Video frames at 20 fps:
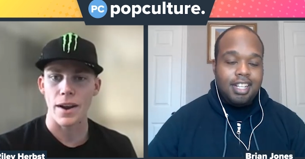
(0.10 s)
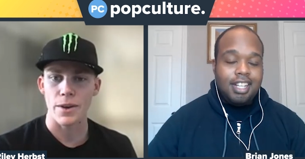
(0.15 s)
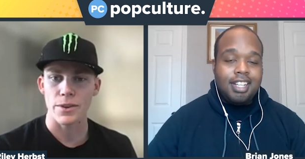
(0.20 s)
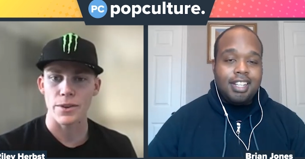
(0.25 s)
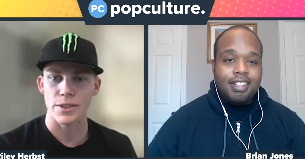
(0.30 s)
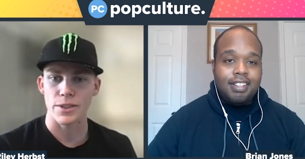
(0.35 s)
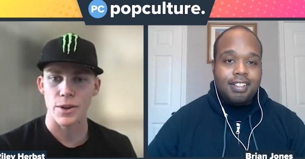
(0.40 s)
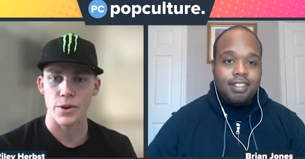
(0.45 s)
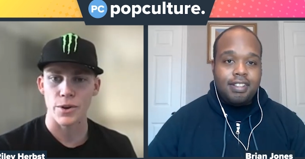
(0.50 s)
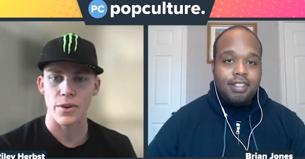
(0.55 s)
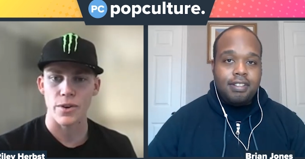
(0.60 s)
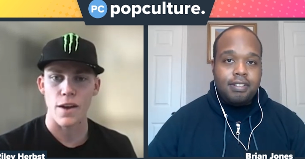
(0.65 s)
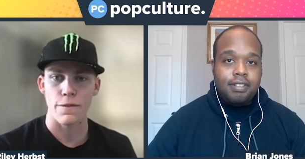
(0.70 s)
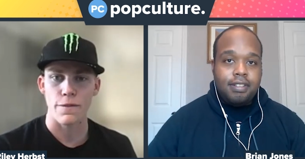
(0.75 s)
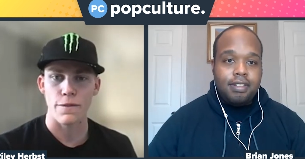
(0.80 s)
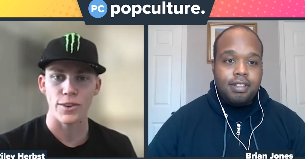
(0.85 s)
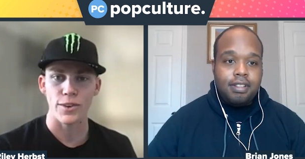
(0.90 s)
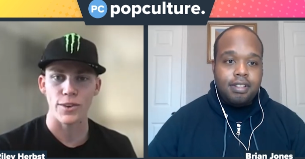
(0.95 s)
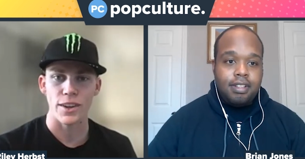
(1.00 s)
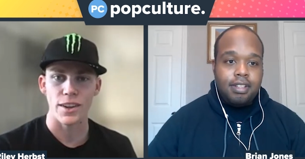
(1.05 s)
Speaker 1: was so
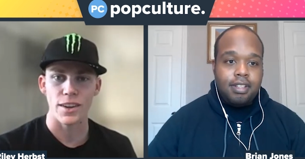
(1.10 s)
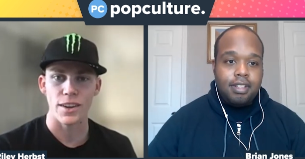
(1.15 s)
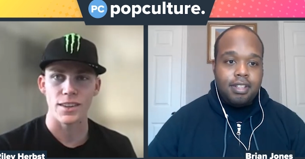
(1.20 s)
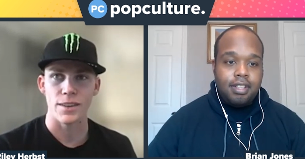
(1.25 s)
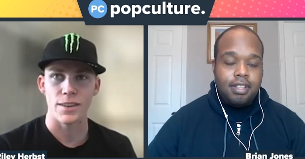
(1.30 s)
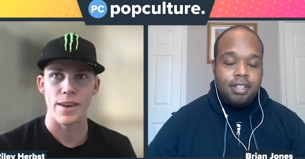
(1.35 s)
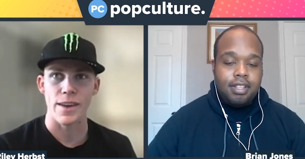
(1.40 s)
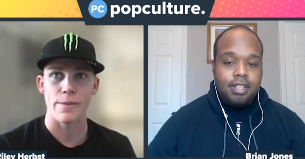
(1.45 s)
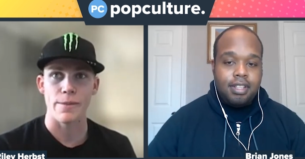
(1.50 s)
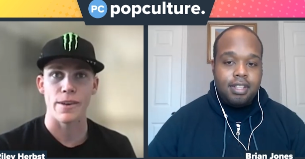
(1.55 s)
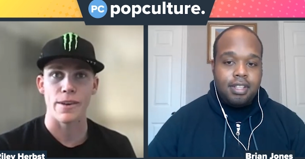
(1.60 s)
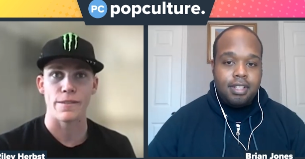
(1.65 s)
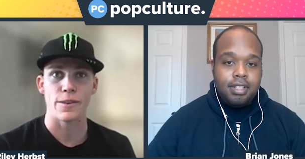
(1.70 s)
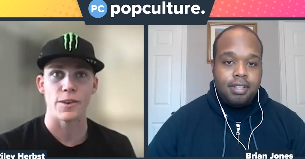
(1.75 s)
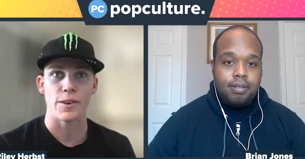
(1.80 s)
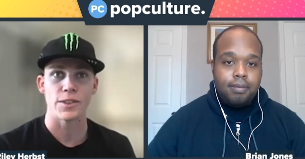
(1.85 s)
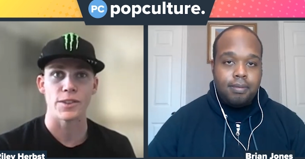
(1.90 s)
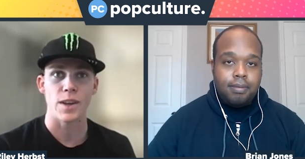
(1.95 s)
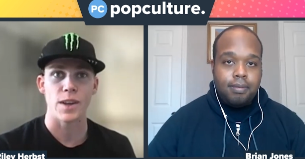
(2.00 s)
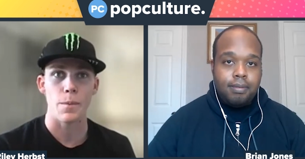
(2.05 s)
grateful to to make my
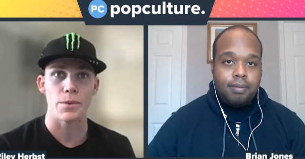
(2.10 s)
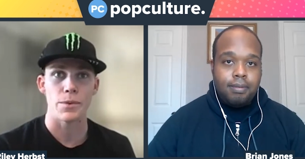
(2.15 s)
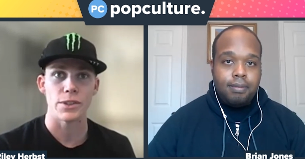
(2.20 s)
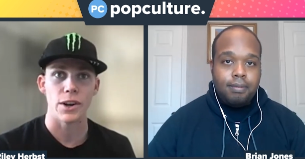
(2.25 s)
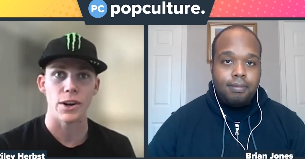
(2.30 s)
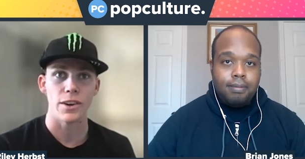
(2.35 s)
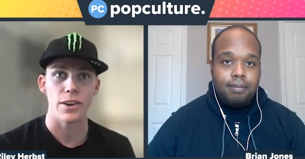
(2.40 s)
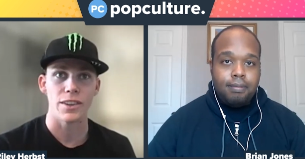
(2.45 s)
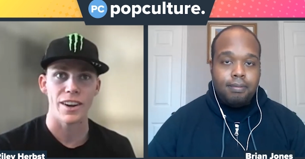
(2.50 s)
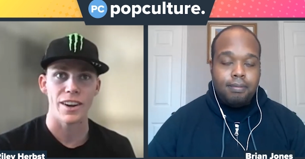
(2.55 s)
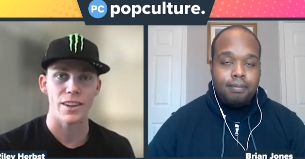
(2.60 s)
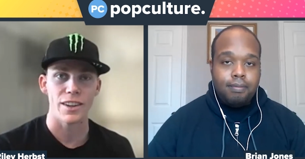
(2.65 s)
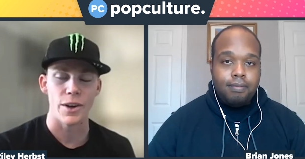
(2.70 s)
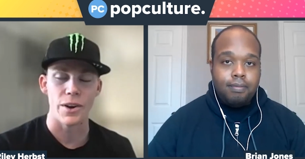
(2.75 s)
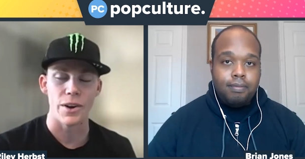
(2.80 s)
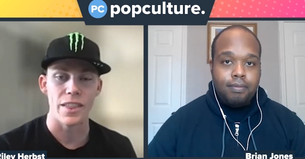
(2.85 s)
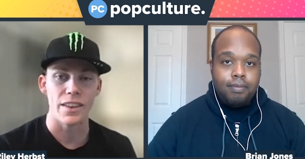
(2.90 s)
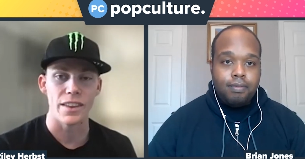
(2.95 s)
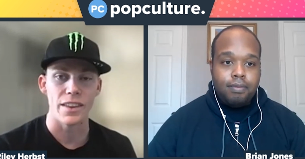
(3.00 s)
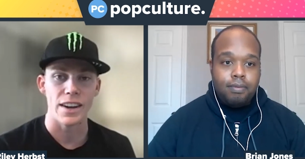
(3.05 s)
first Cup start, let
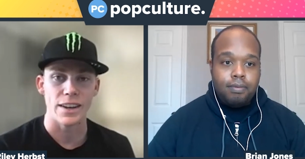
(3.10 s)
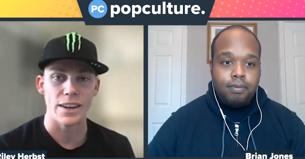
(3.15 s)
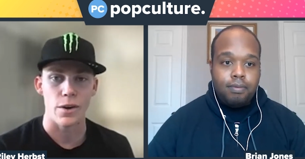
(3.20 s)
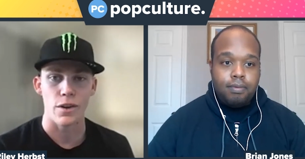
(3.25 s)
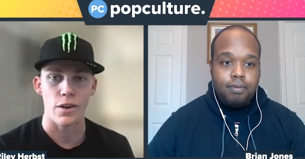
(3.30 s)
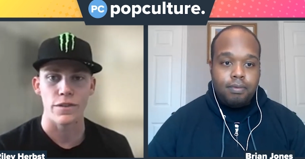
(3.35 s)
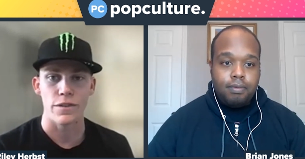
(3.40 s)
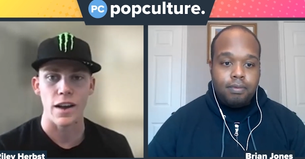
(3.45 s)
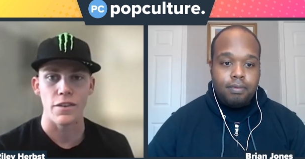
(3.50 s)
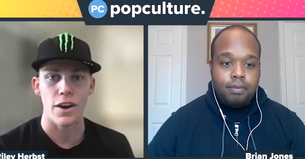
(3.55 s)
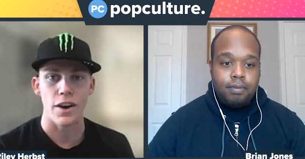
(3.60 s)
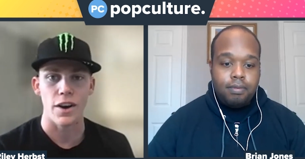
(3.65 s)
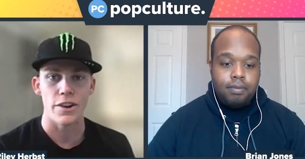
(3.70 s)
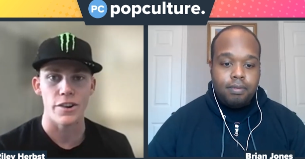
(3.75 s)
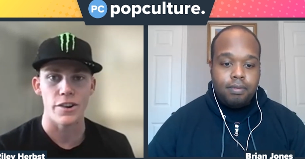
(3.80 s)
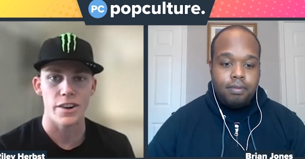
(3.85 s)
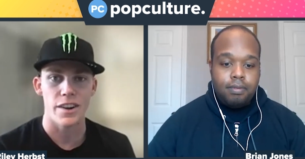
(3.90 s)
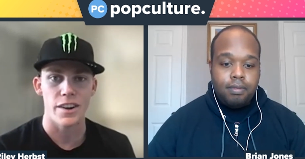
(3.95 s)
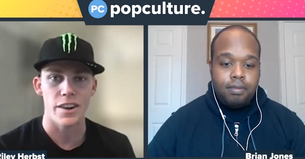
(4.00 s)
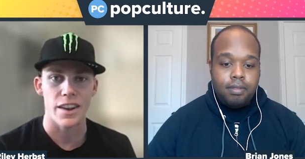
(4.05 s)
alone in the Daytona five
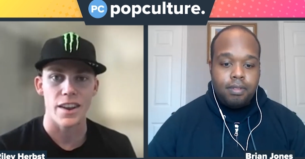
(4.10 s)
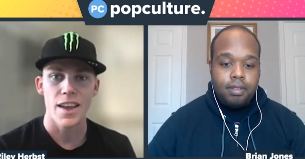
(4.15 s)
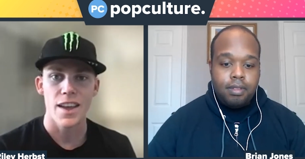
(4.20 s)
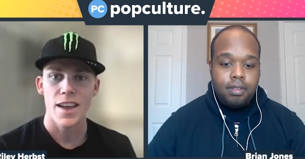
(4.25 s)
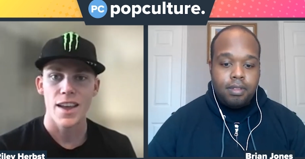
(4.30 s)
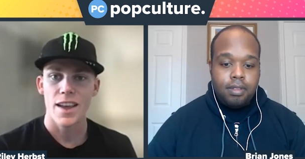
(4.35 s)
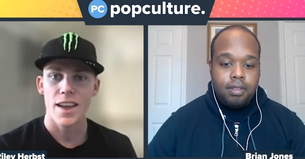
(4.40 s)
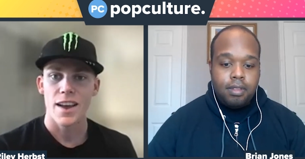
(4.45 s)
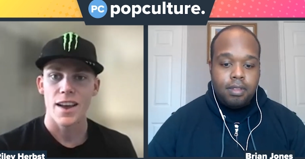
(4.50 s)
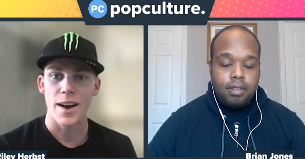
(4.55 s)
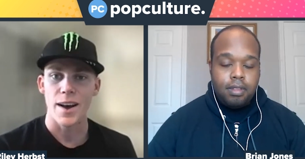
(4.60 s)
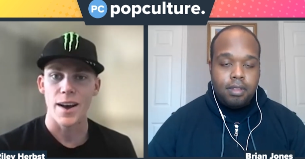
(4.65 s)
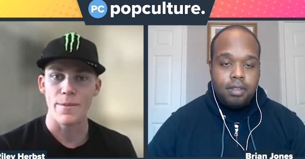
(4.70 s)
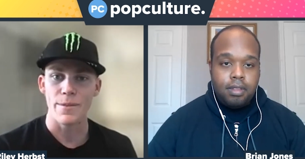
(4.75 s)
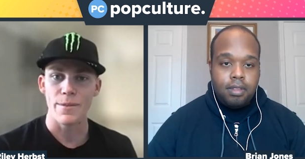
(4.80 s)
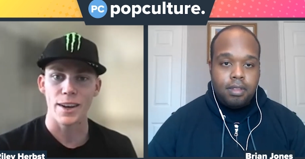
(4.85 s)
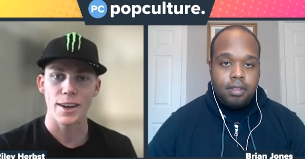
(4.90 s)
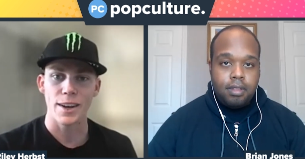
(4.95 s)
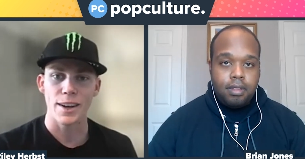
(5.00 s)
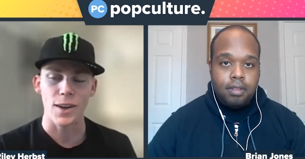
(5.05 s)
hundred, and
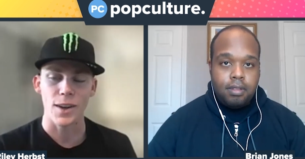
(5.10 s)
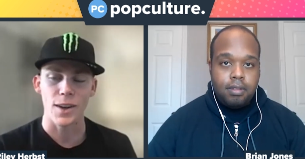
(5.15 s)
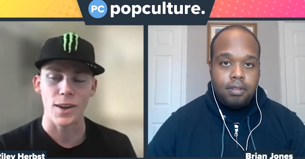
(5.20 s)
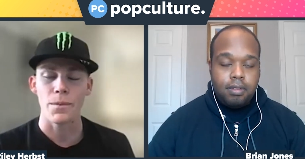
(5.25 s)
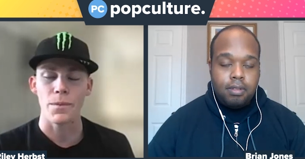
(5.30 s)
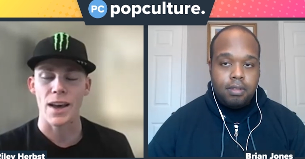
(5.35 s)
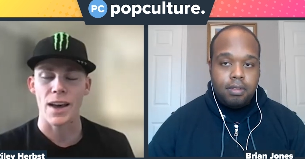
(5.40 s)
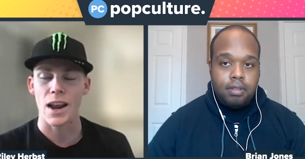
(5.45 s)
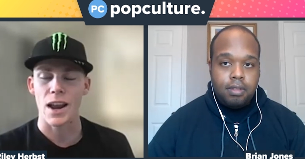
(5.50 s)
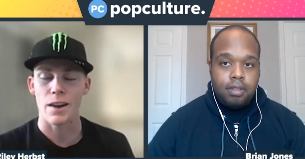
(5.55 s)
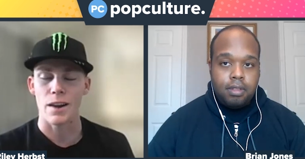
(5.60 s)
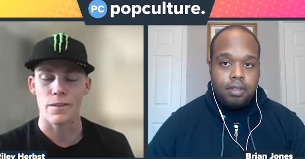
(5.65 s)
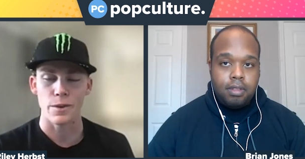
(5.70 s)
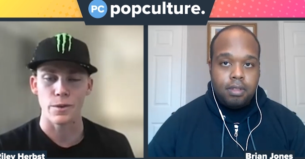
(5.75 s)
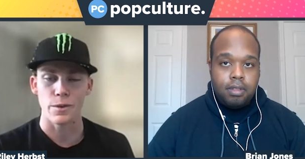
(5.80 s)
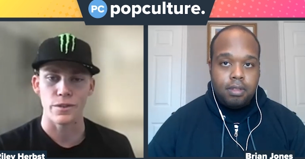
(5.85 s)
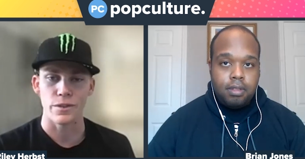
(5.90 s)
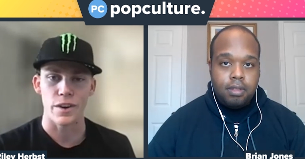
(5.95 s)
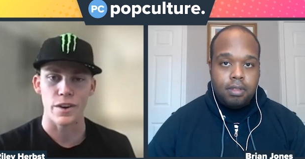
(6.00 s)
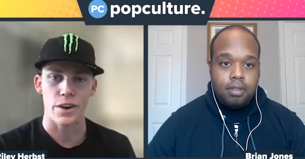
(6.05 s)
um, get a top ten out of
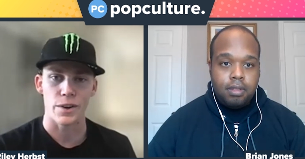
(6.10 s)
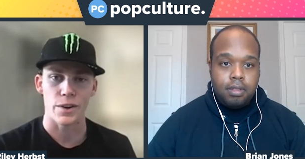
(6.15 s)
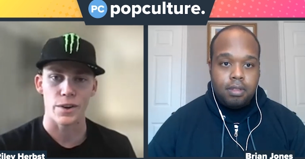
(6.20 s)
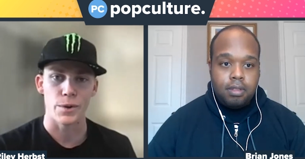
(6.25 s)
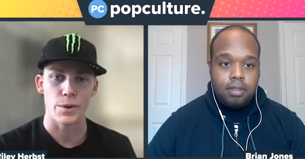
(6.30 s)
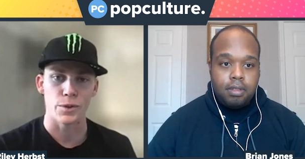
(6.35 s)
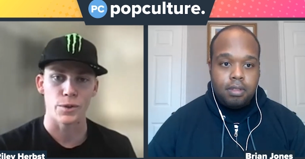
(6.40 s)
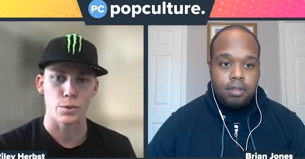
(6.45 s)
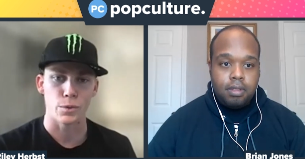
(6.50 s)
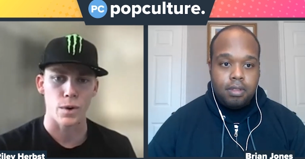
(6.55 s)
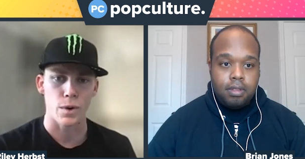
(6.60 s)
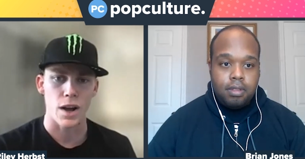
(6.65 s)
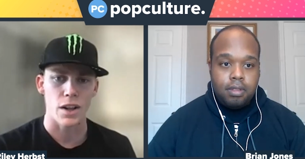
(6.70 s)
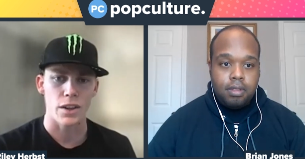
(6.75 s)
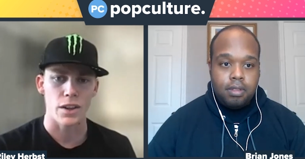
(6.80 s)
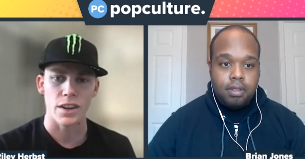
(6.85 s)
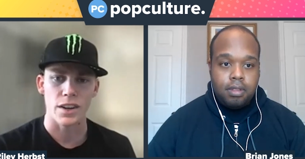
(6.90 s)
it was very cool as well.